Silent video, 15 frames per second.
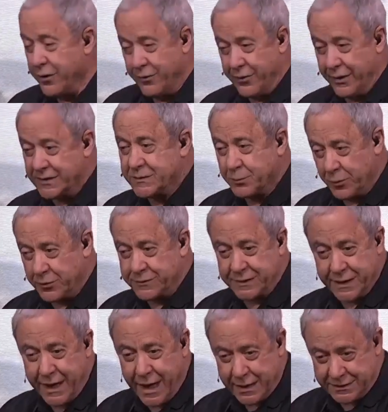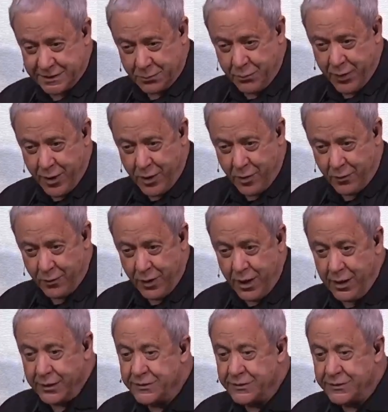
This person has a bow.